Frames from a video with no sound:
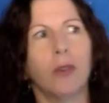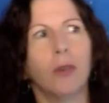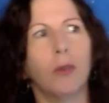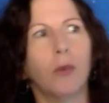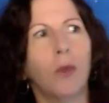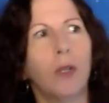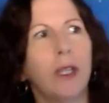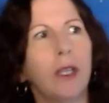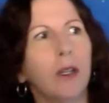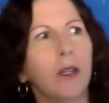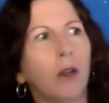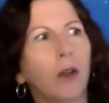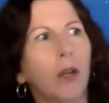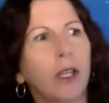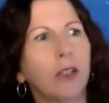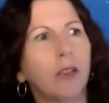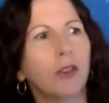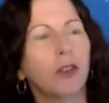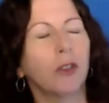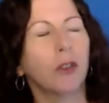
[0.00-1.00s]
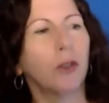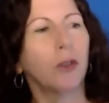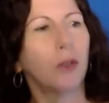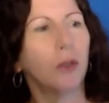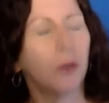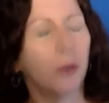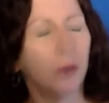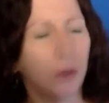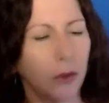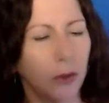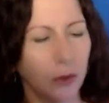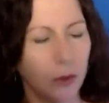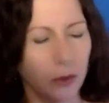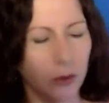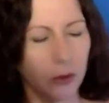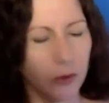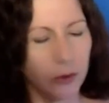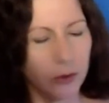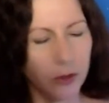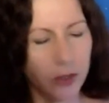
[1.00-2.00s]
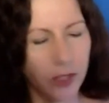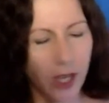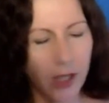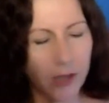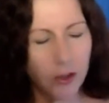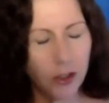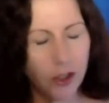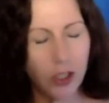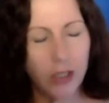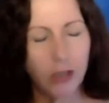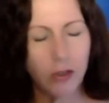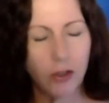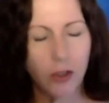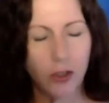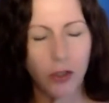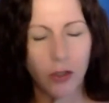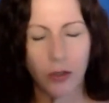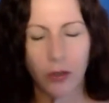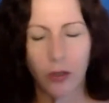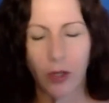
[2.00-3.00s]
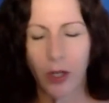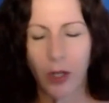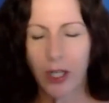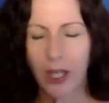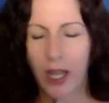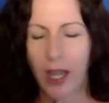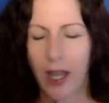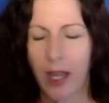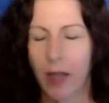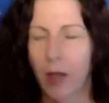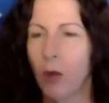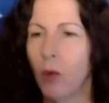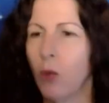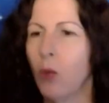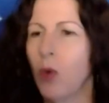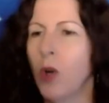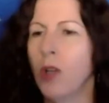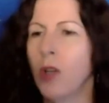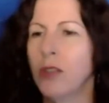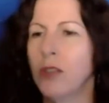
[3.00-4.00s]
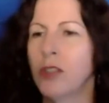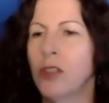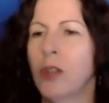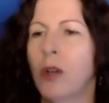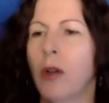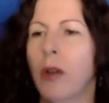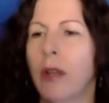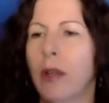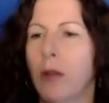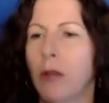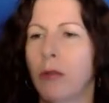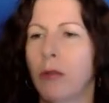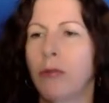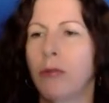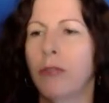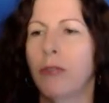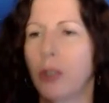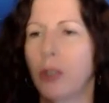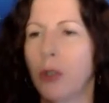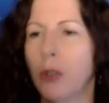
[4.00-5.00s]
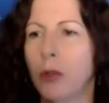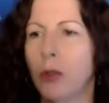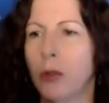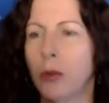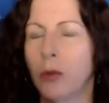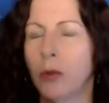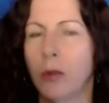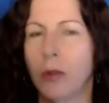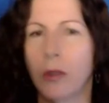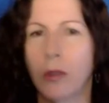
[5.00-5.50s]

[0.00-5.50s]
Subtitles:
we are going to touch into, okay, what's going on for you?